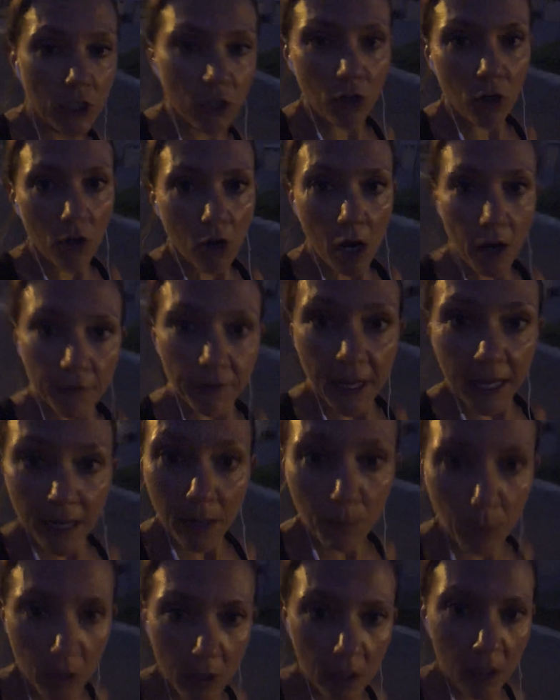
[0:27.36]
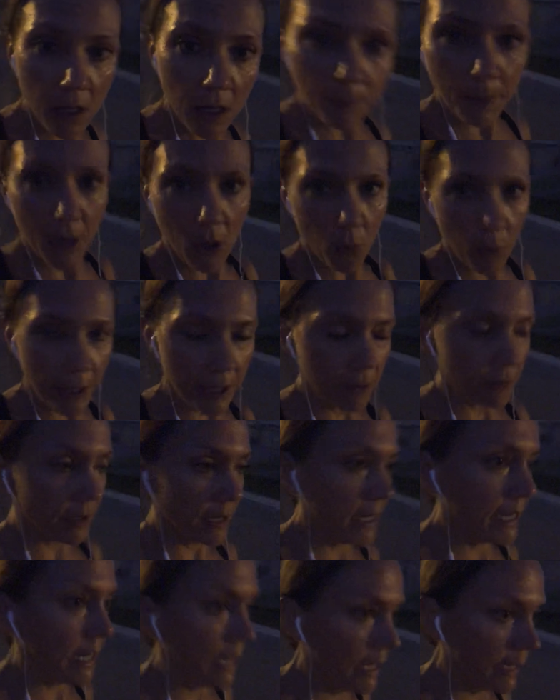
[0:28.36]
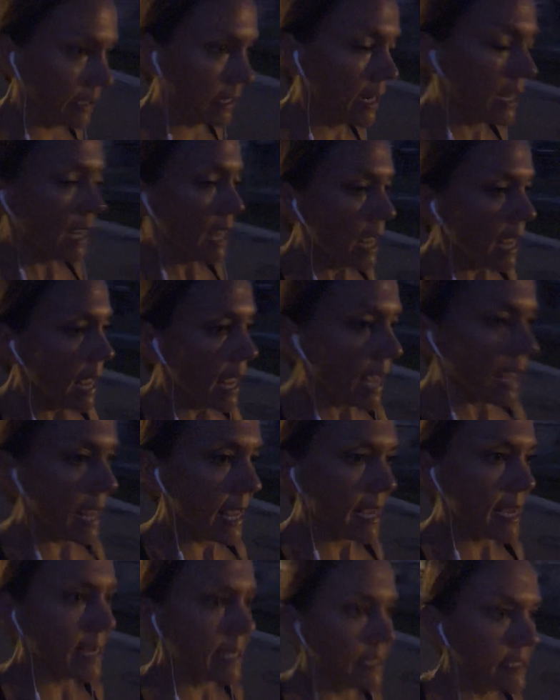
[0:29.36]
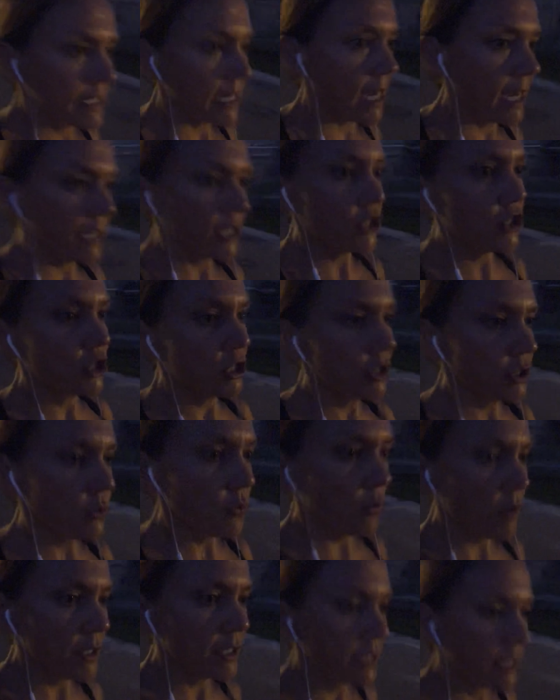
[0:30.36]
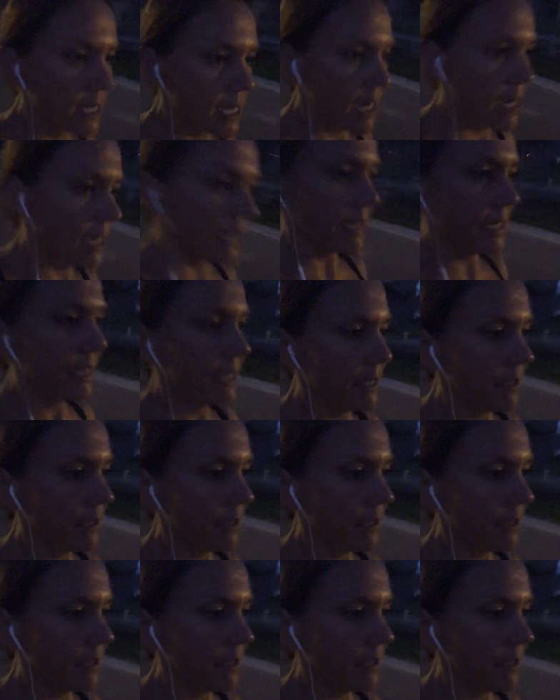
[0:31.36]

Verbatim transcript: to her off camera about weight regain. And I just want to kind of